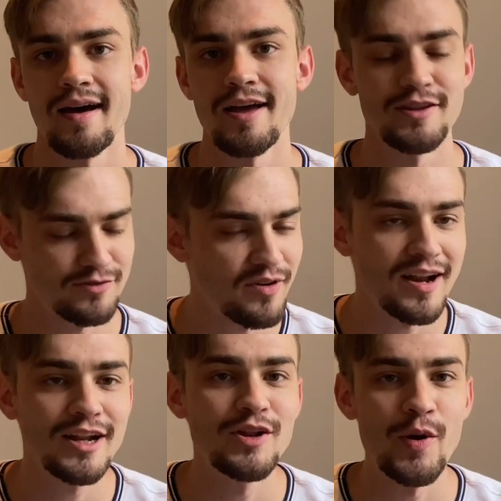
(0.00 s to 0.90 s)
it's
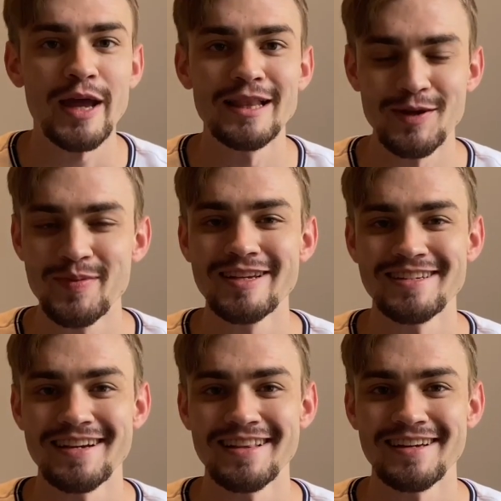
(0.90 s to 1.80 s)
fun knowing a little bit of
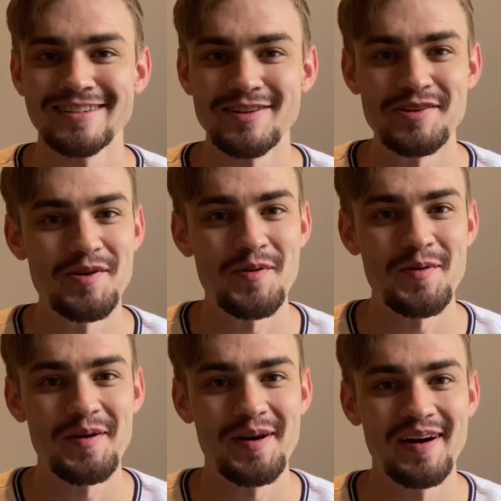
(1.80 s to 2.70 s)
Sinhala, so you
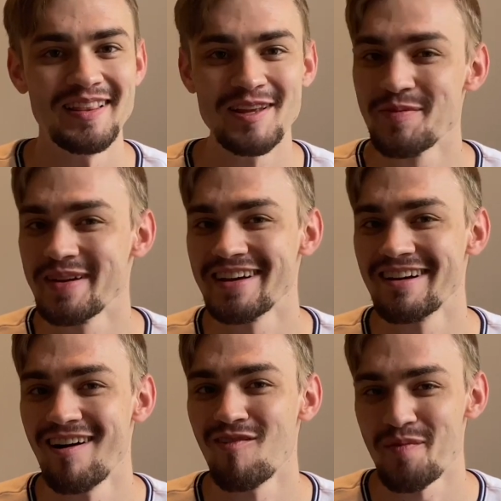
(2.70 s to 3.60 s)
know a little bit
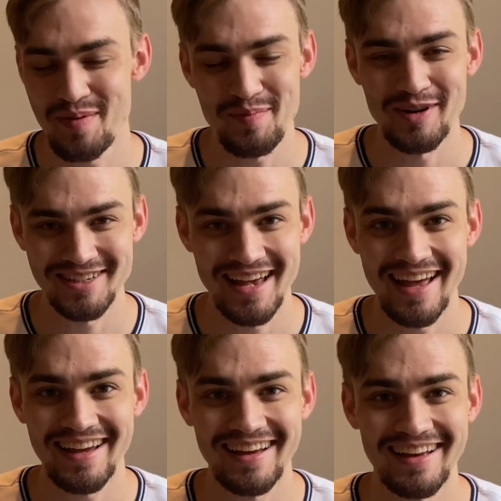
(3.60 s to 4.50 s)
of what people are
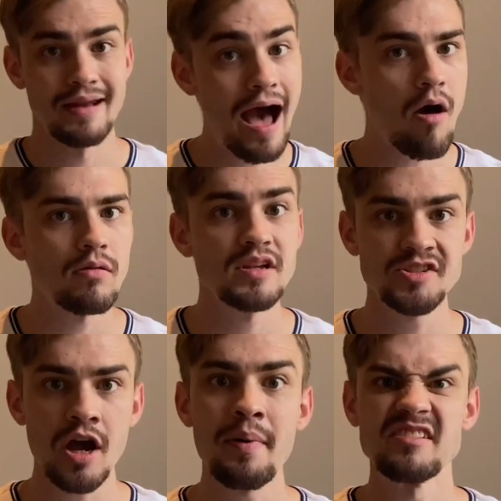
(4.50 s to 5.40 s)
saying. Now, let's
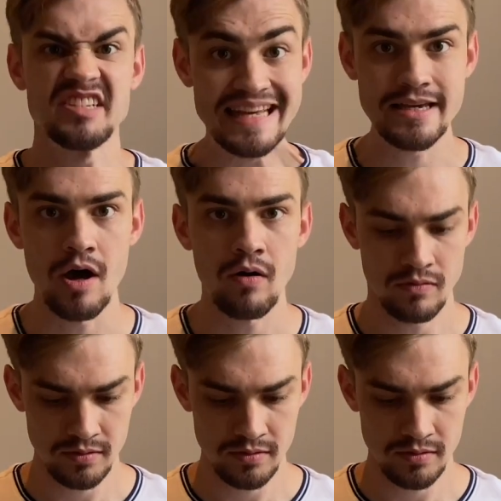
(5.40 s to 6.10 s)
talk about Tigo.